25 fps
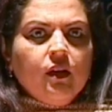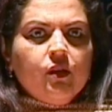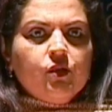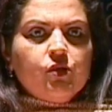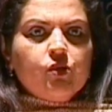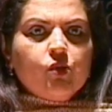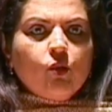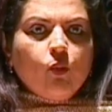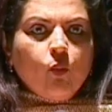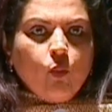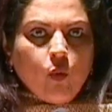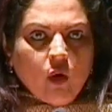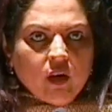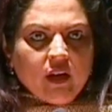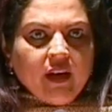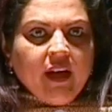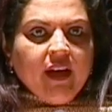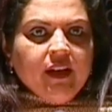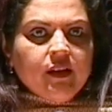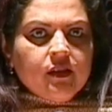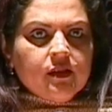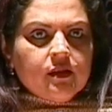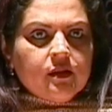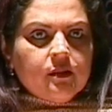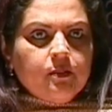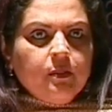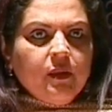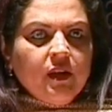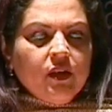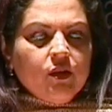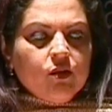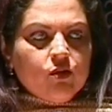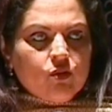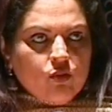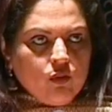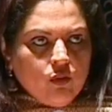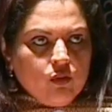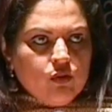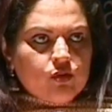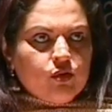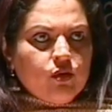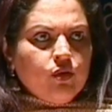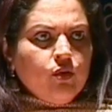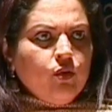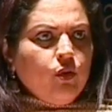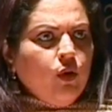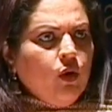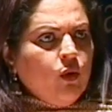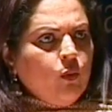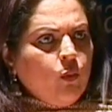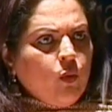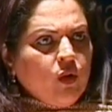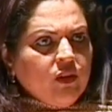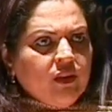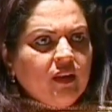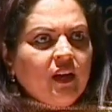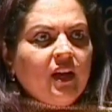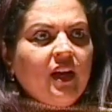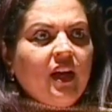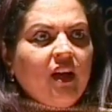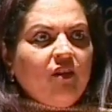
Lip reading: So what has been told to you or what the